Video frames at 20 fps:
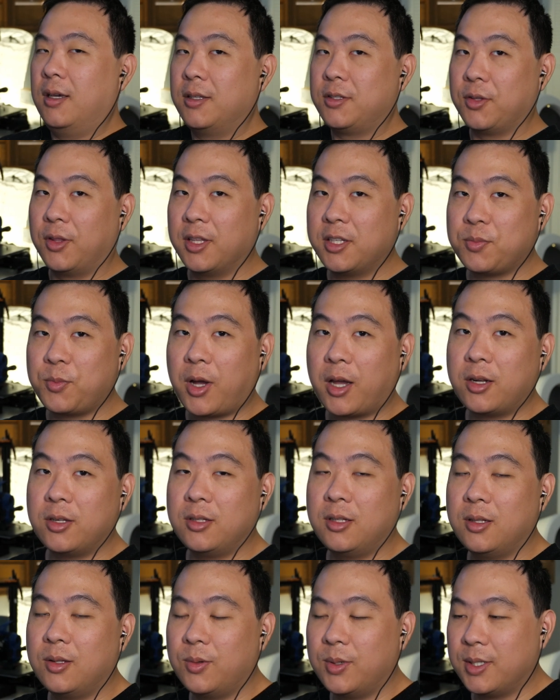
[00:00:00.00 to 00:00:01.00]
So this
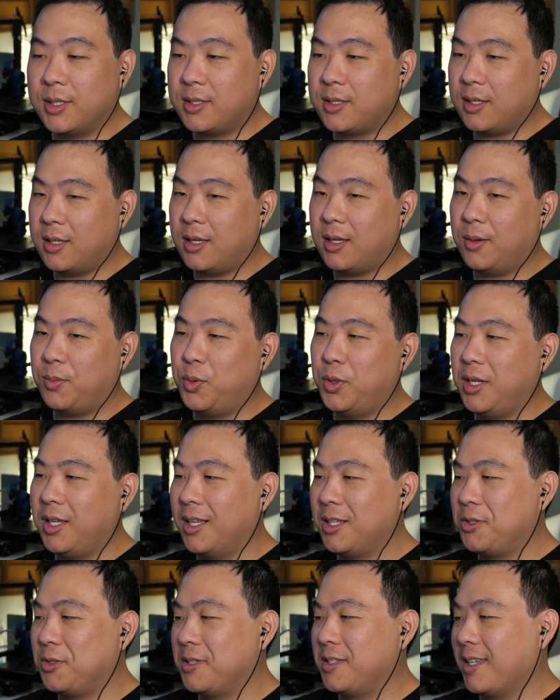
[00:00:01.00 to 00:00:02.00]
model was pretty
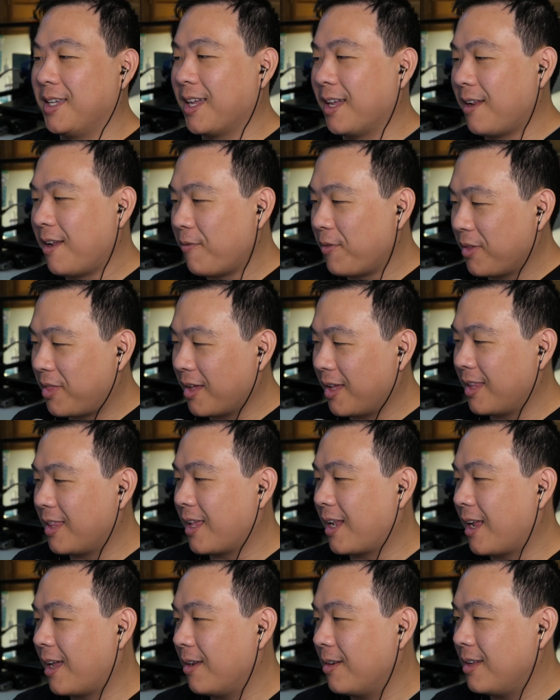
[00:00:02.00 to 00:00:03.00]
interesting. I never thought
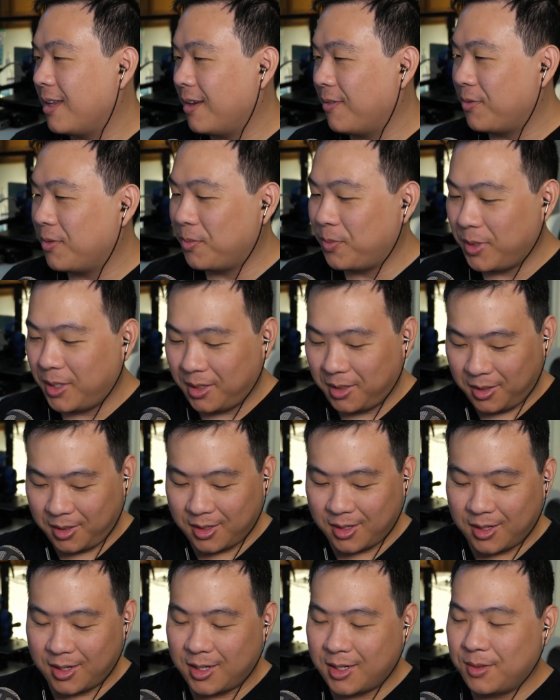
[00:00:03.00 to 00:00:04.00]
that I'd ever
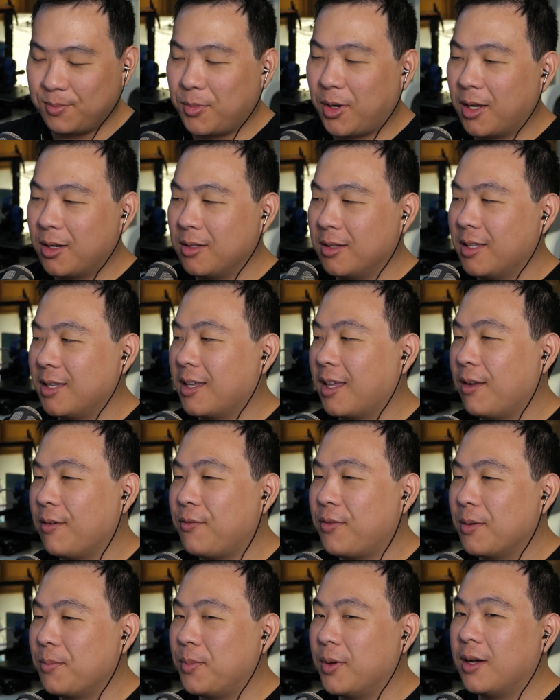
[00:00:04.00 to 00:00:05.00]
be modeling a
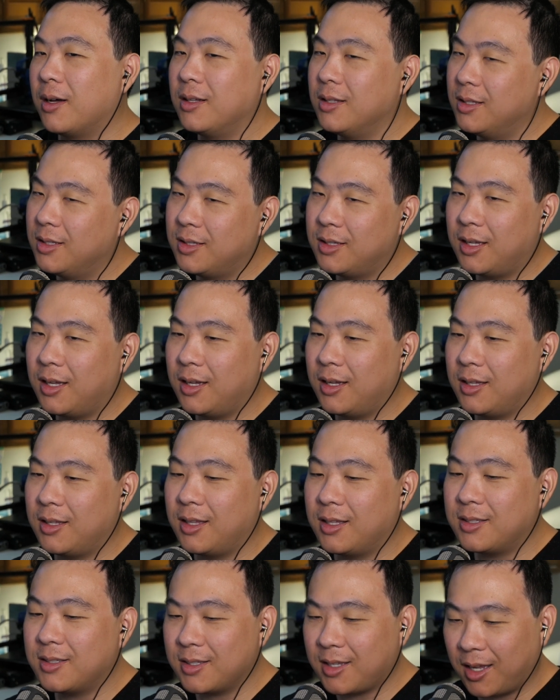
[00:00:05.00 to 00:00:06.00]
football.
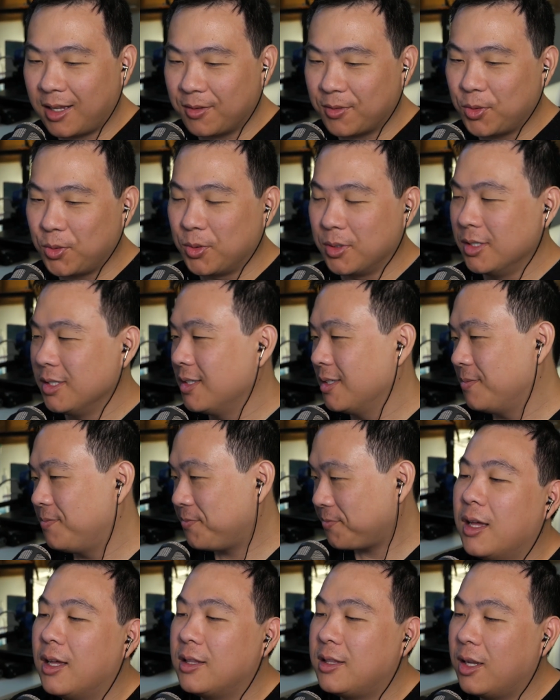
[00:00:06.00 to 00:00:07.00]
That's kind of cool.
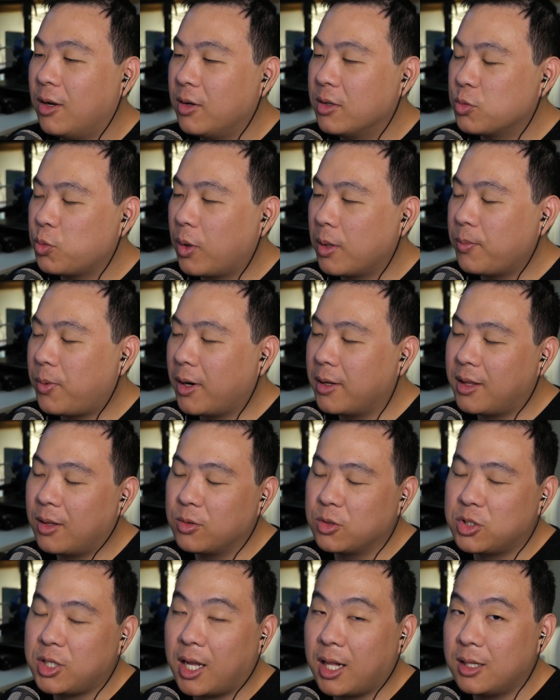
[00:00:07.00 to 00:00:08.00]
There is one part that
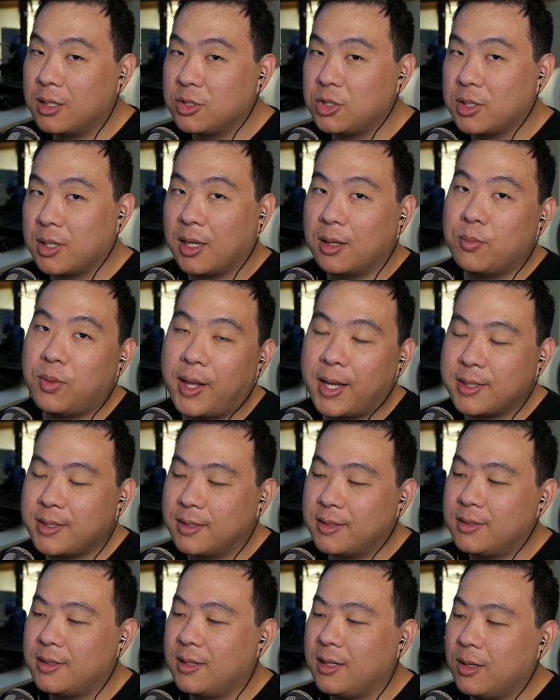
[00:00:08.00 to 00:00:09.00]
was challenging in
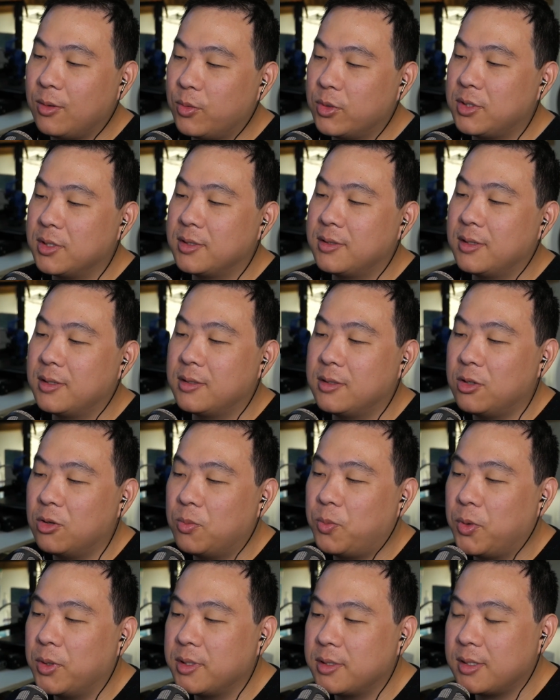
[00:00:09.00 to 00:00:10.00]
Plasticity, which is this
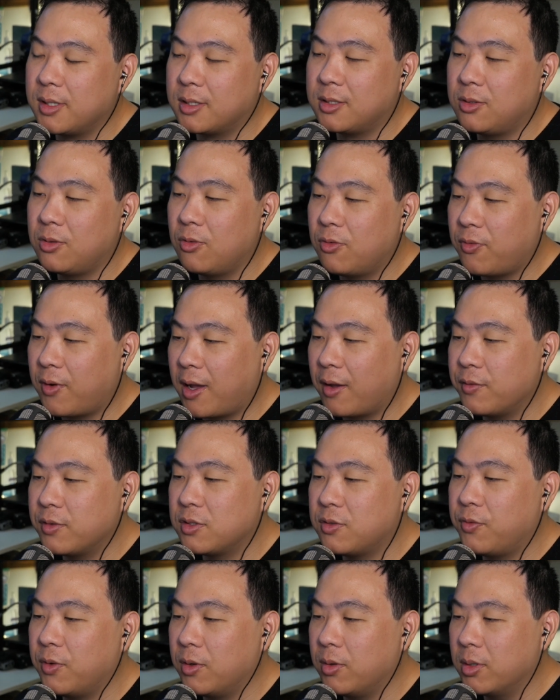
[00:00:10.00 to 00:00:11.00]
0.625
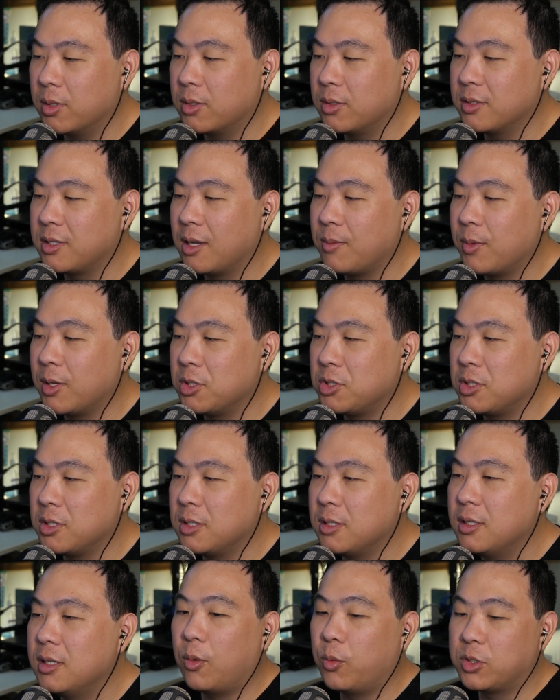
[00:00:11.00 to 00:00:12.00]
spherical
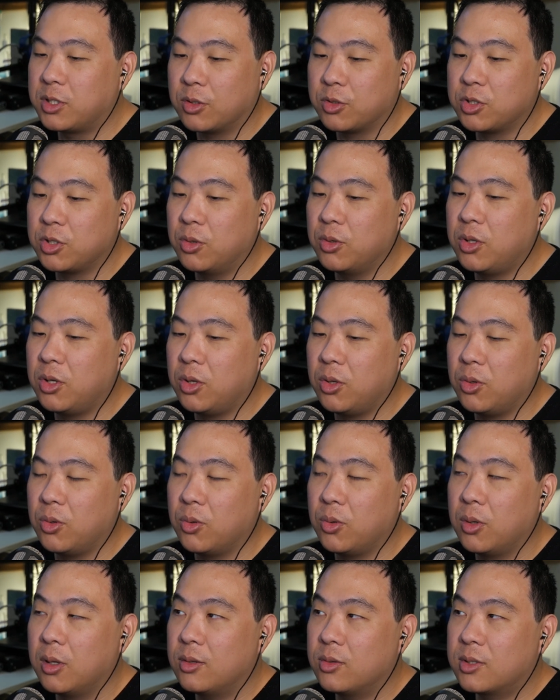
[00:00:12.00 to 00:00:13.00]
dimension, which I'll show
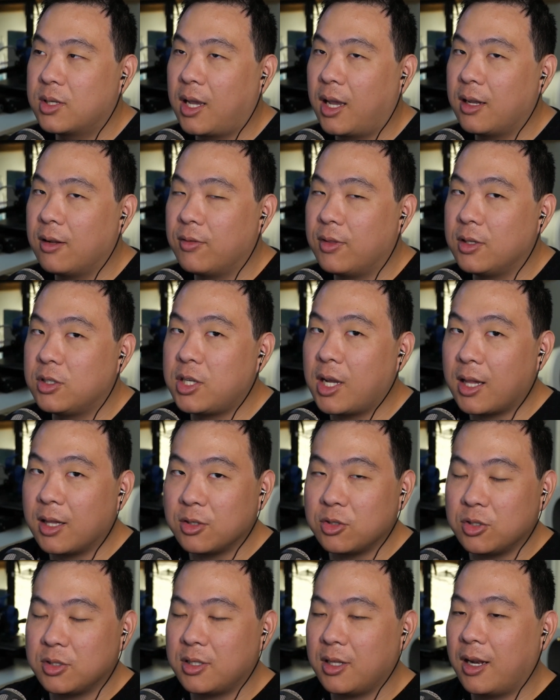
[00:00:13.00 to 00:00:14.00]
you kind of the
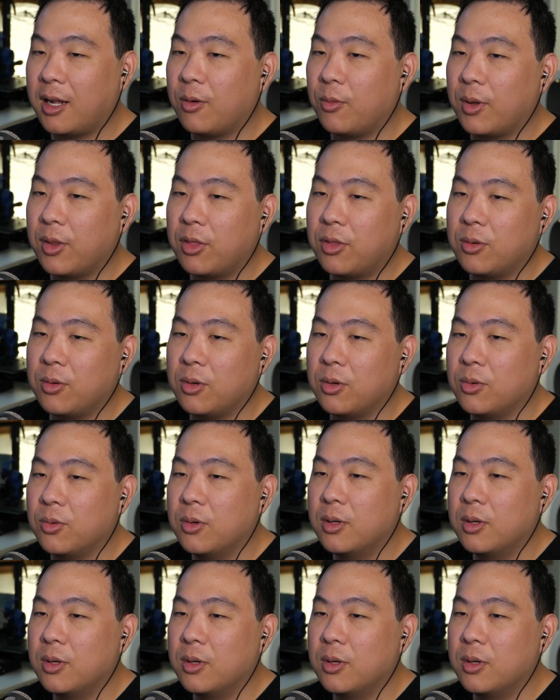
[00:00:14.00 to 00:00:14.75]
challenges that I went through